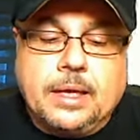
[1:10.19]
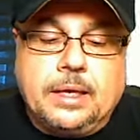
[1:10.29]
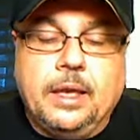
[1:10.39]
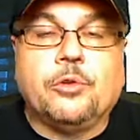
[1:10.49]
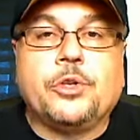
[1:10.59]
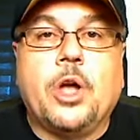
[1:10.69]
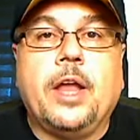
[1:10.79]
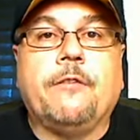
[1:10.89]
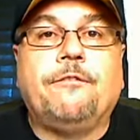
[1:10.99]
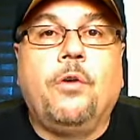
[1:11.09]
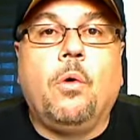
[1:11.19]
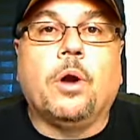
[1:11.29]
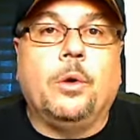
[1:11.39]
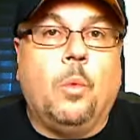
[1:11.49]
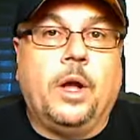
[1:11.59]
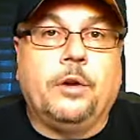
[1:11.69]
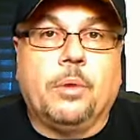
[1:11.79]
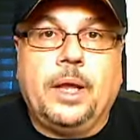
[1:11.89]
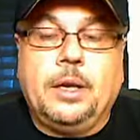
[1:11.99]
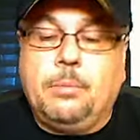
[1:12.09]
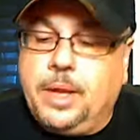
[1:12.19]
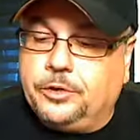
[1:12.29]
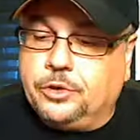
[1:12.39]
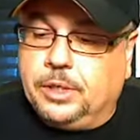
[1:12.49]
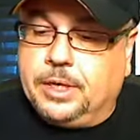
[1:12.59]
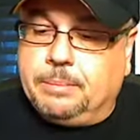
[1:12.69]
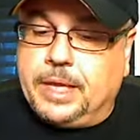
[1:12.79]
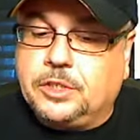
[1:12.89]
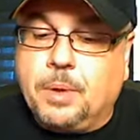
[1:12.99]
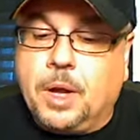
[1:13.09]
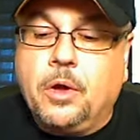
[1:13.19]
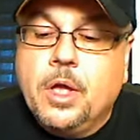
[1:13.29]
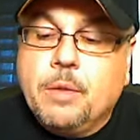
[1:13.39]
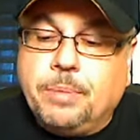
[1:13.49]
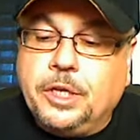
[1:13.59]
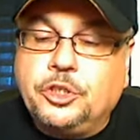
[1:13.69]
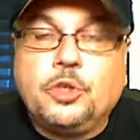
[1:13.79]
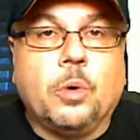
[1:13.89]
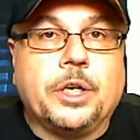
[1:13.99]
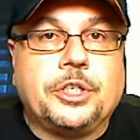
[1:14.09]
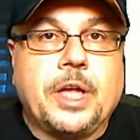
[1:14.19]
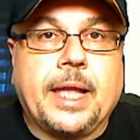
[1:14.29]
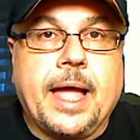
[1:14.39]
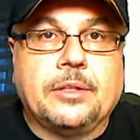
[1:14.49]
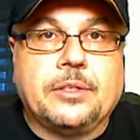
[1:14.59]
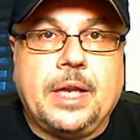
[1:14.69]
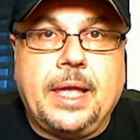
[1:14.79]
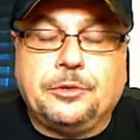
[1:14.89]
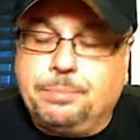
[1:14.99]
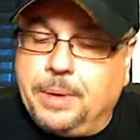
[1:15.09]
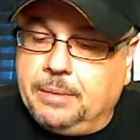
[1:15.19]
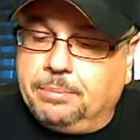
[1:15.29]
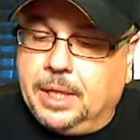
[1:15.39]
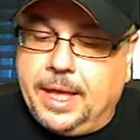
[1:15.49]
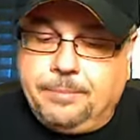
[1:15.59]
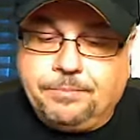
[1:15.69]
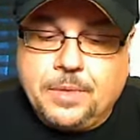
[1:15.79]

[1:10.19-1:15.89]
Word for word: Gil's on a 4 and 1 run in Major League Baseball. Be sure to check out today's big play.